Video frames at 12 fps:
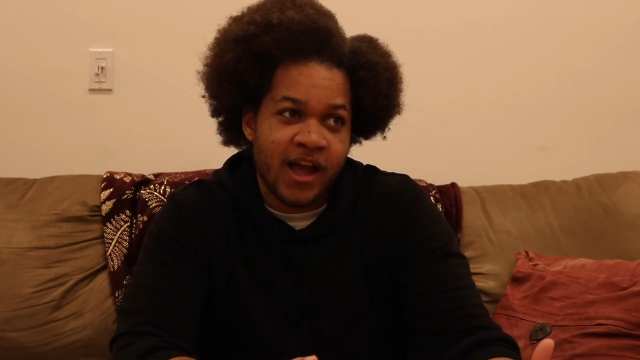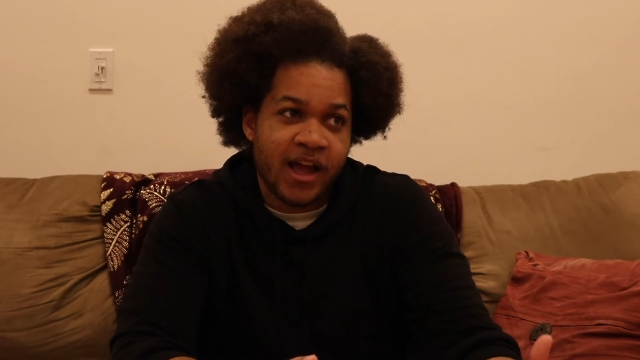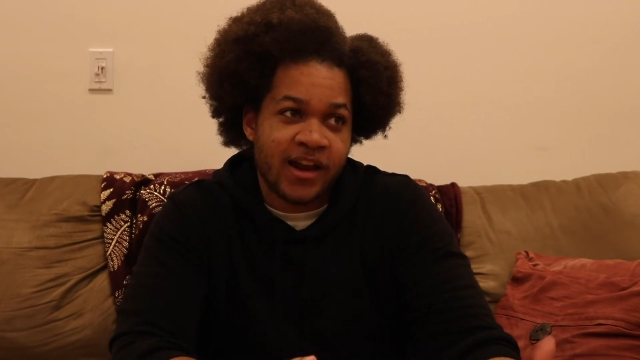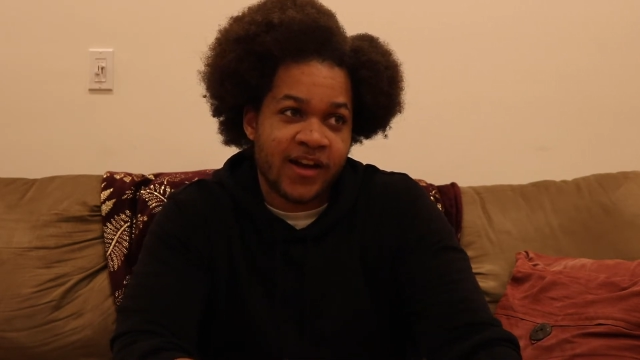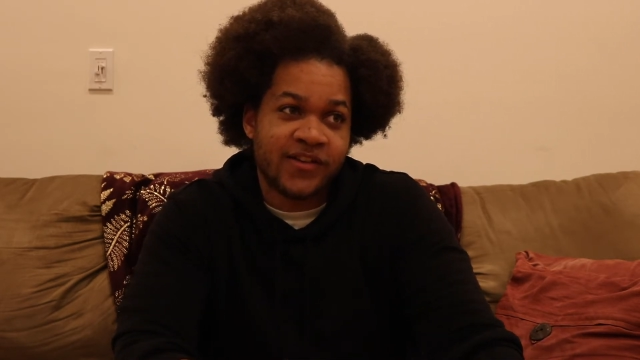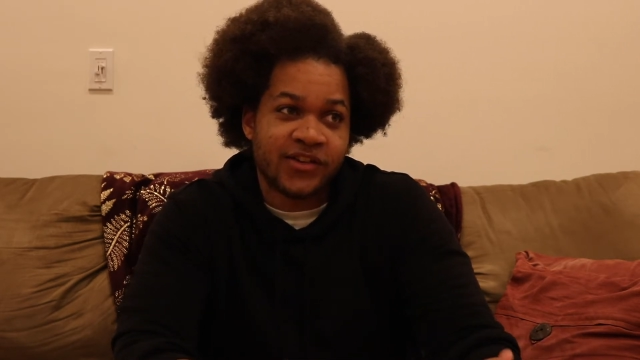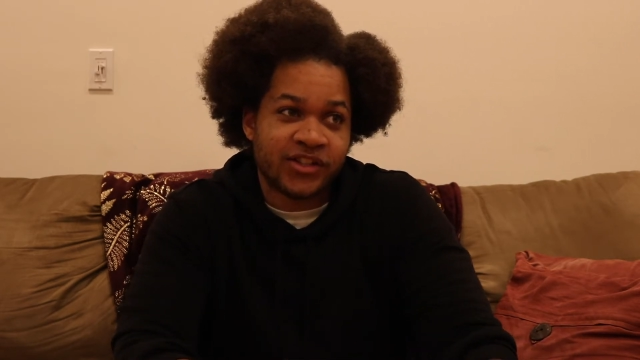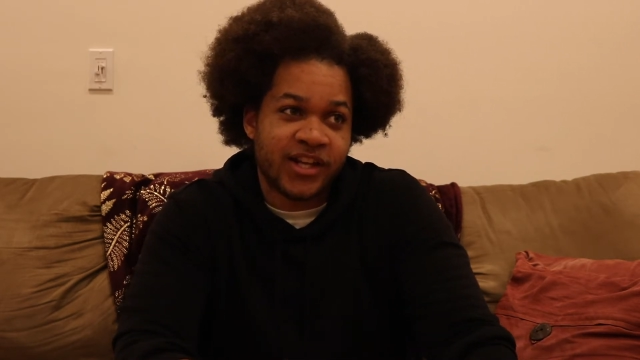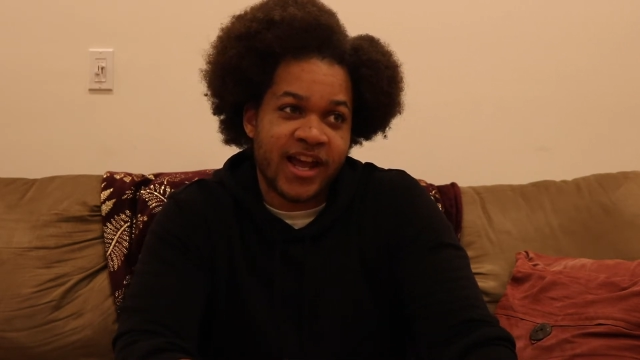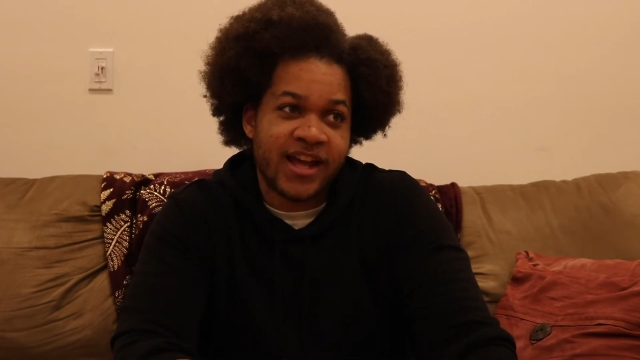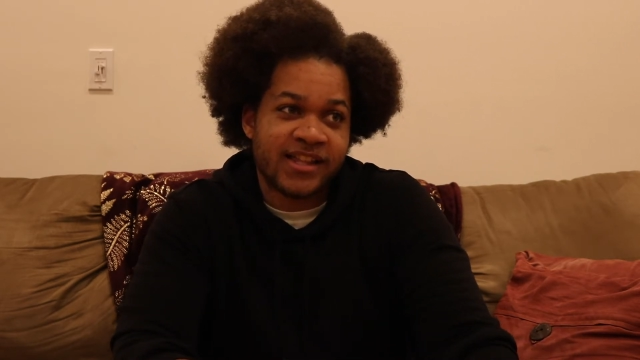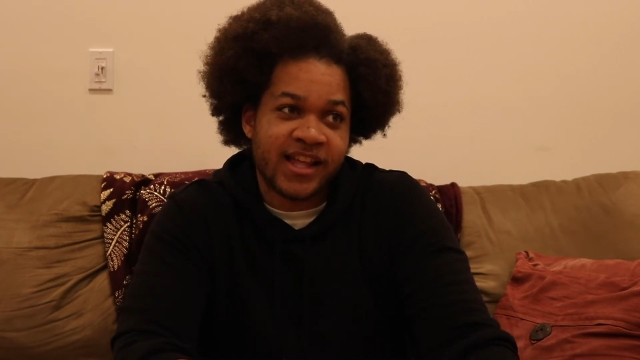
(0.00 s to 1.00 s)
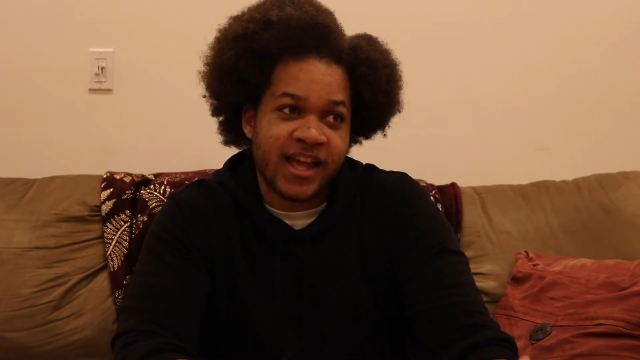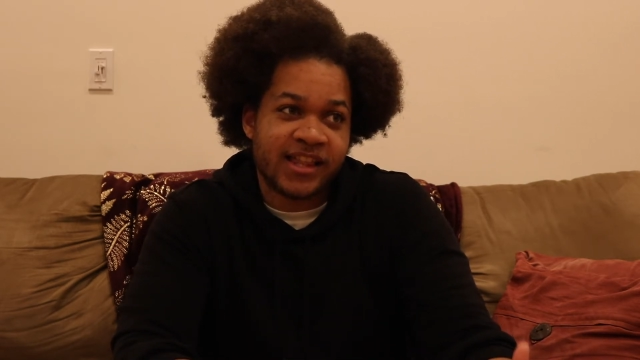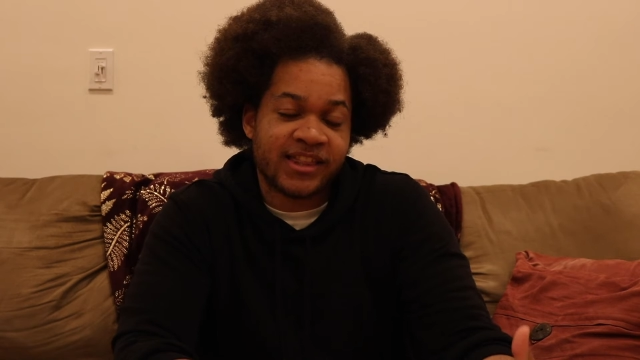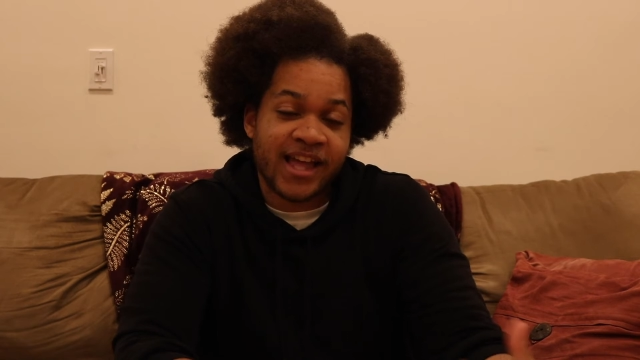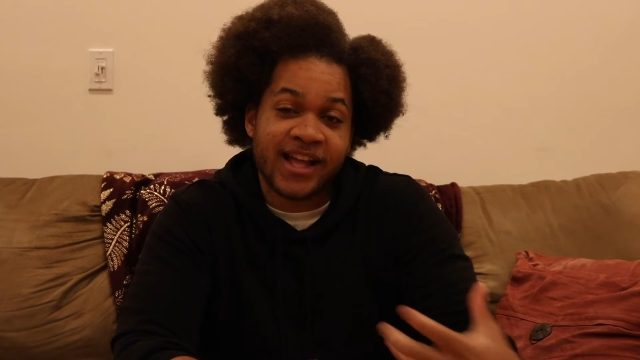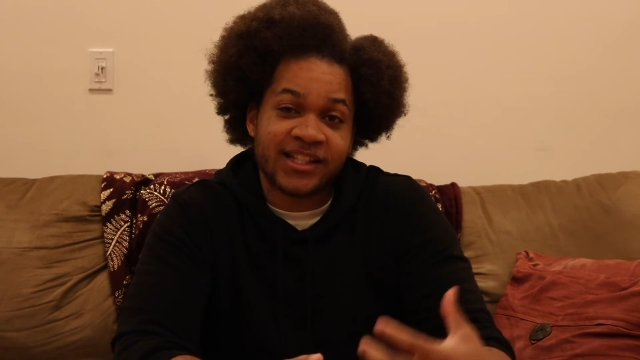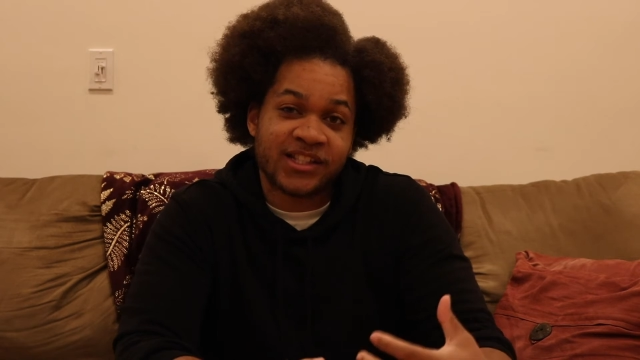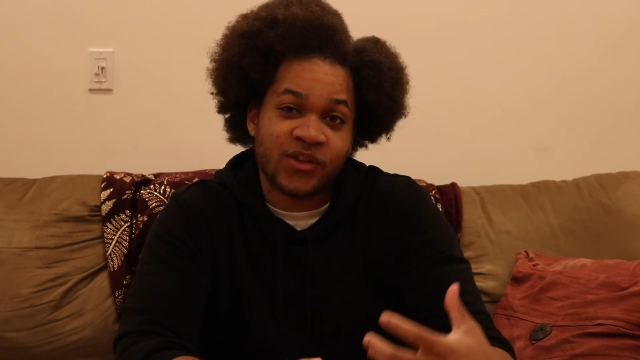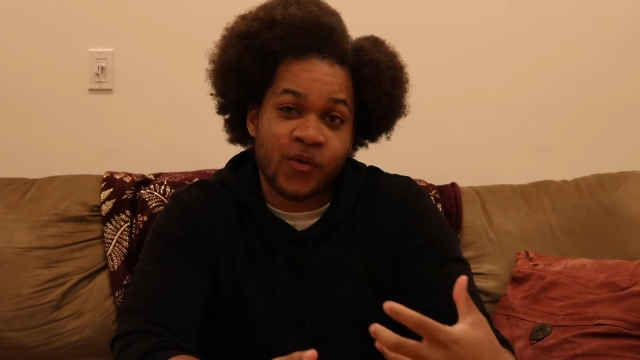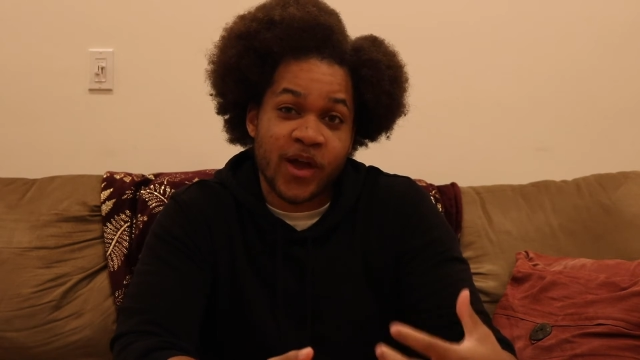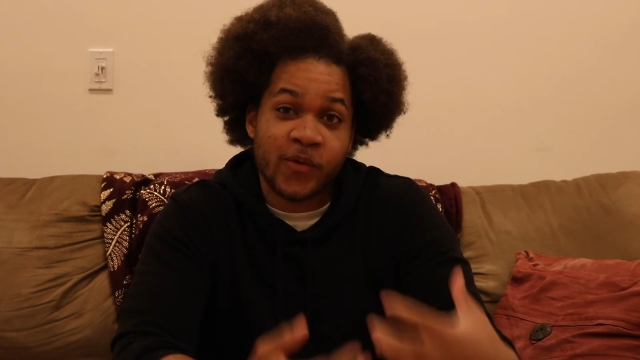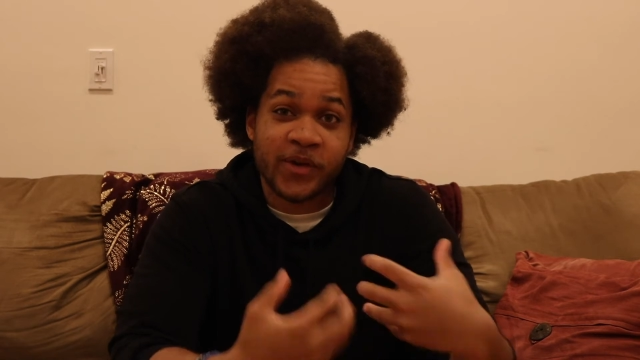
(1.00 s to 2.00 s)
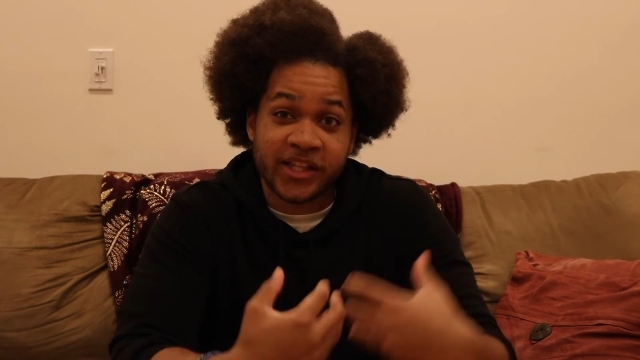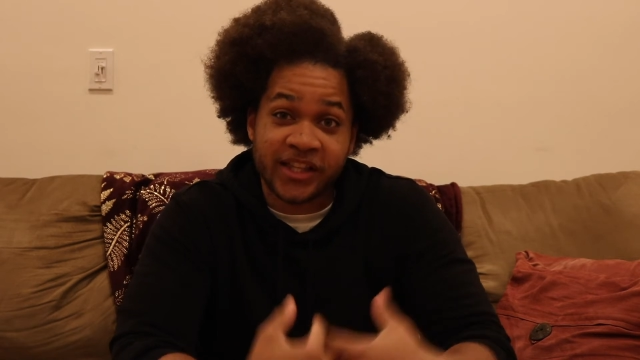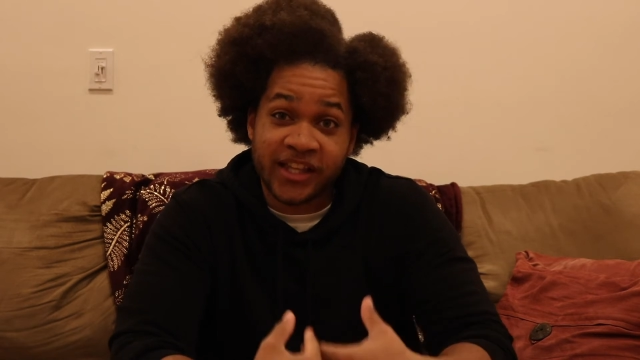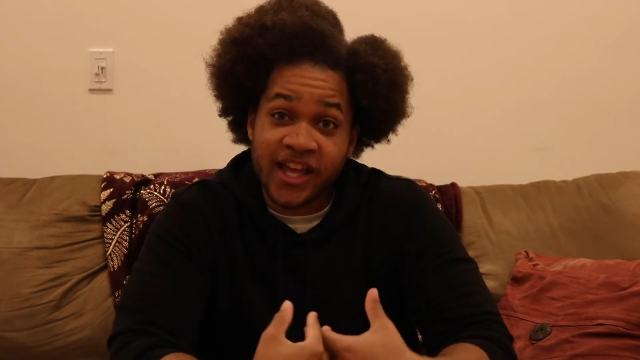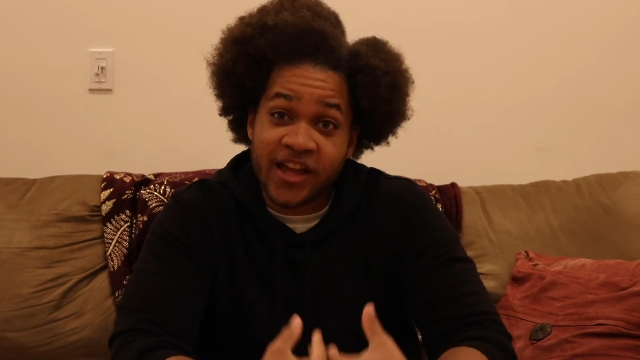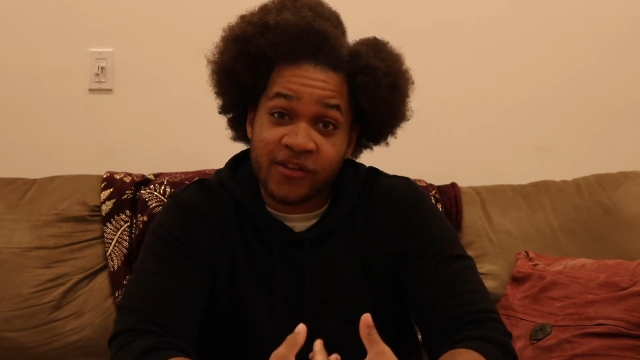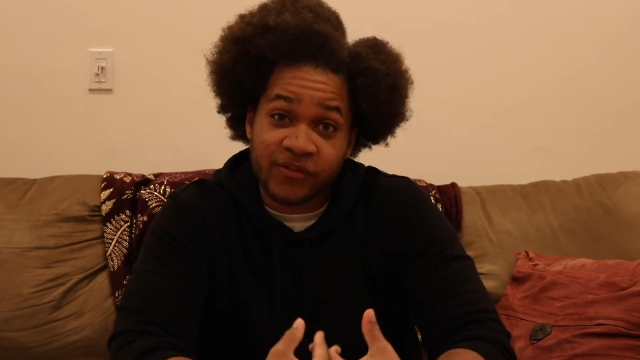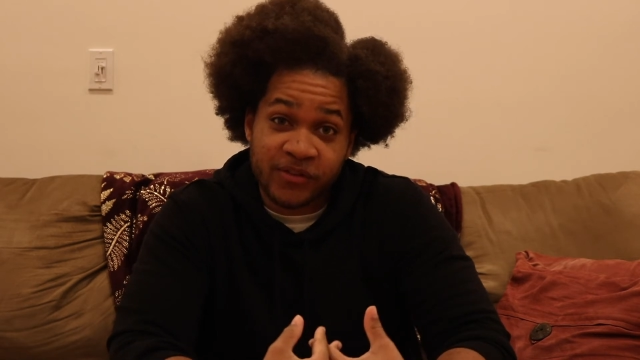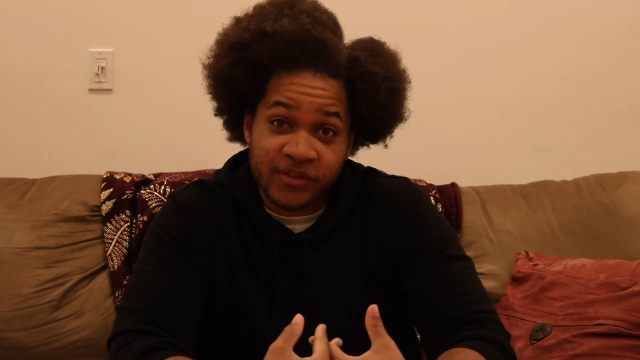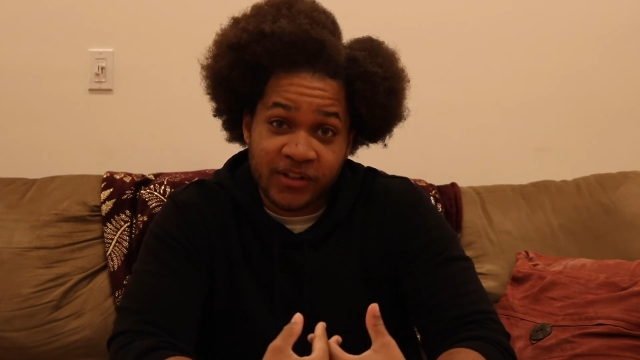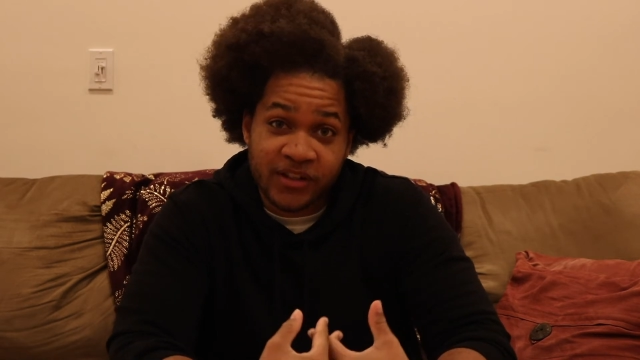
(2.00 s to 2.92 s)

and understand that that's the way we live